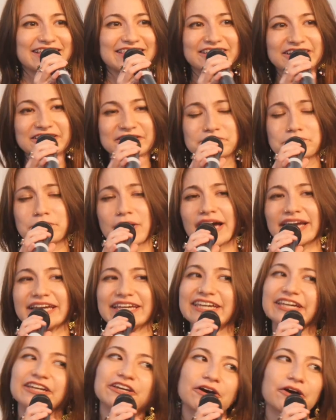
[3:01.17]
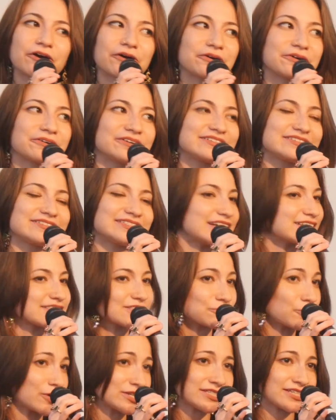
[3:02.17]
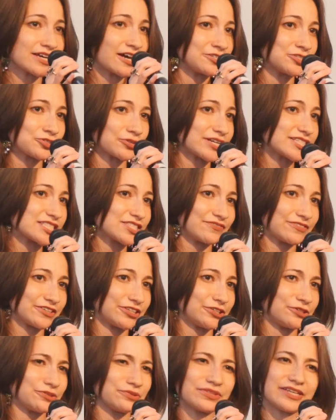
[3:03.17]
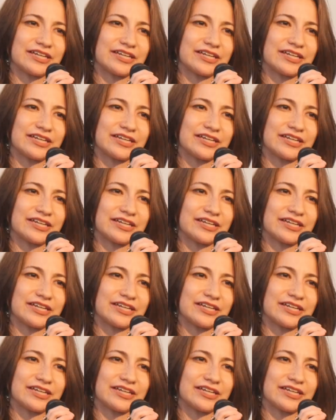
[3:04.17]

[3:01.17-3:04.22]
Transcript: that my ego doesn't want to undress for you,